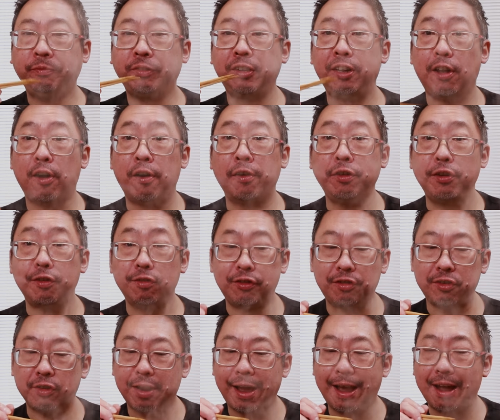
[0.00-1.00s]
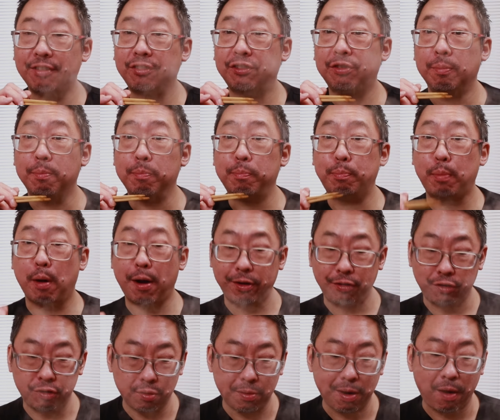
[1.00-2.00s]
The onion still has some
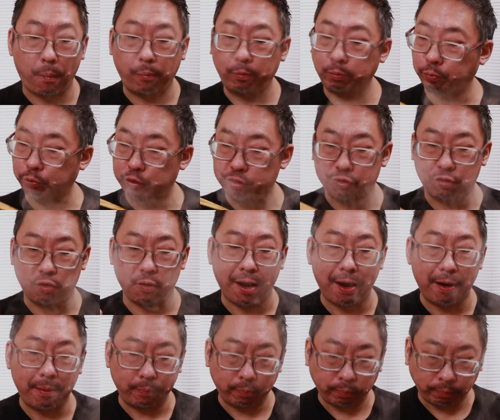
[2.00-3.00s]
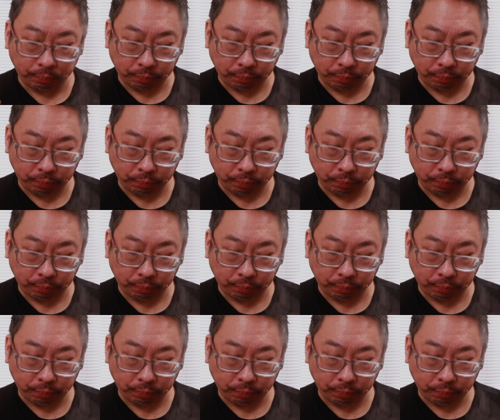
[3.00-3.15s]
bite to it, which is great.